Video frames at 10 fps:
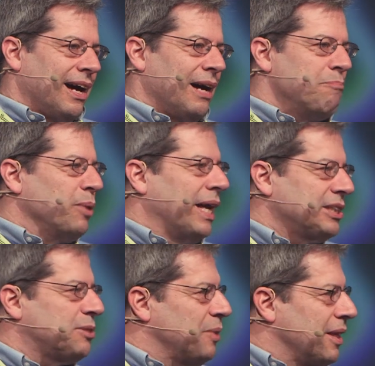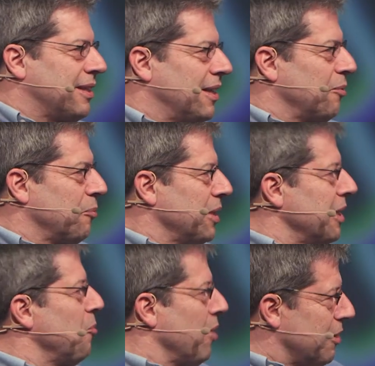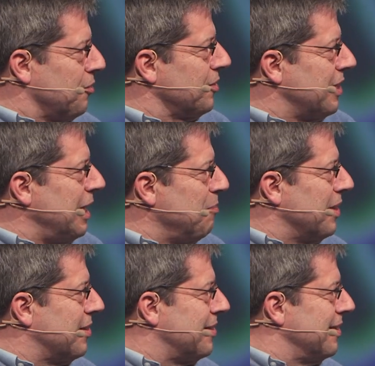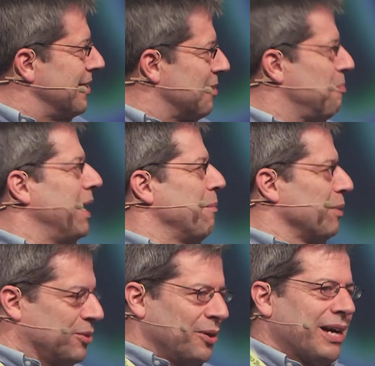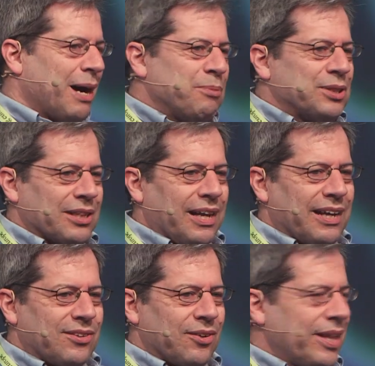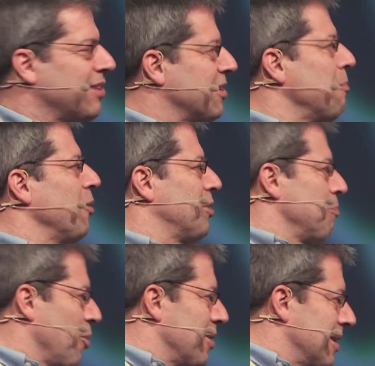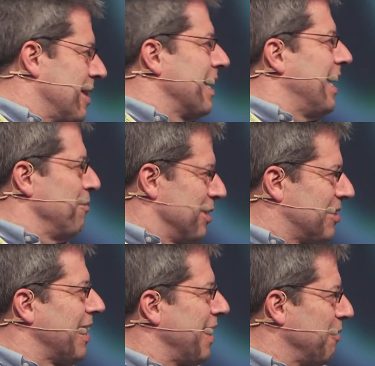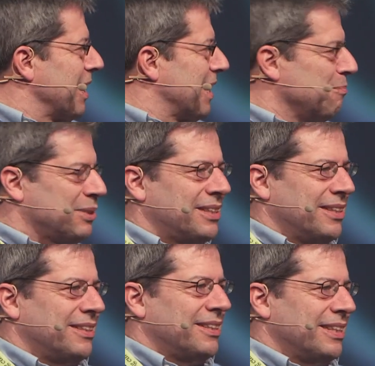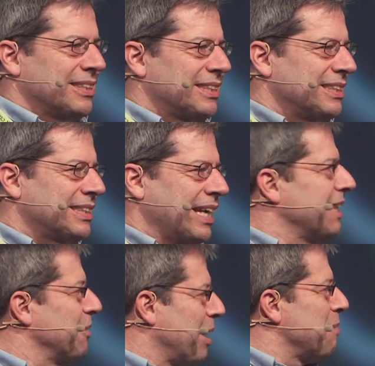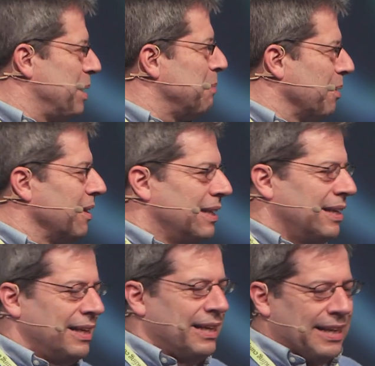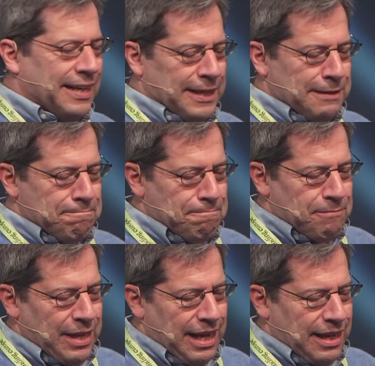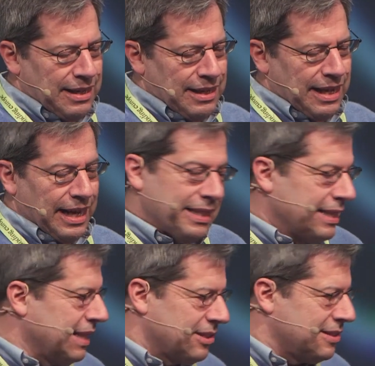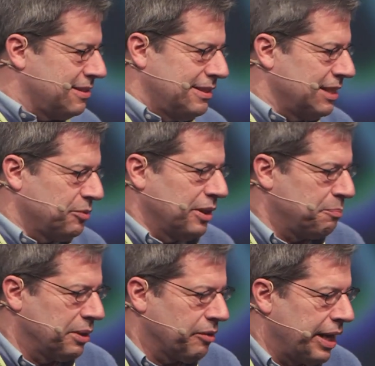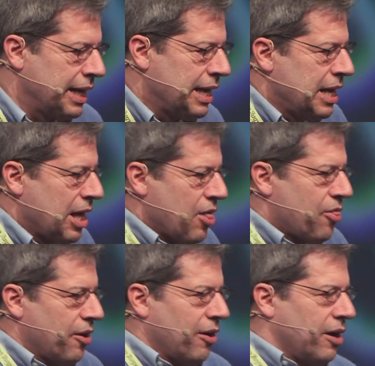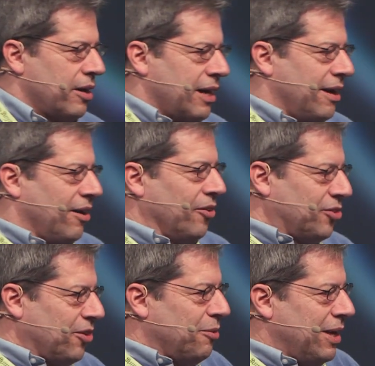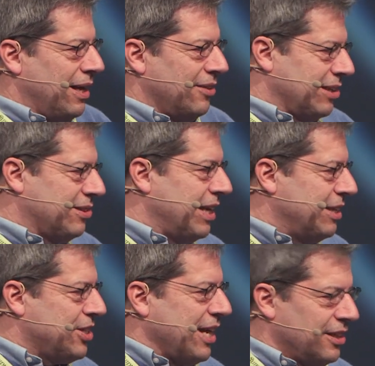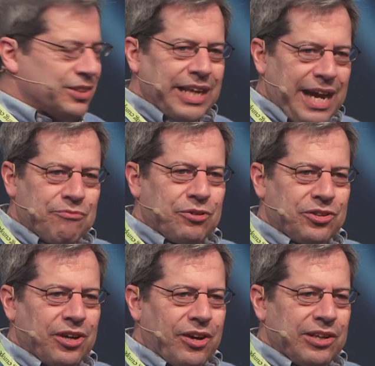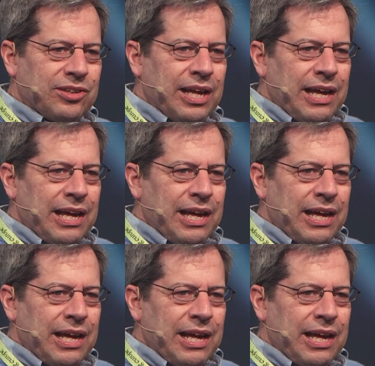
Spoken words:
I'm blessed with a really wonderful team that's been able to accomplish a lot. So that's the most important thing I would say when it comes to this, is getting the right people. And I think that's really been great. There are also, as I say, challenging adversaries,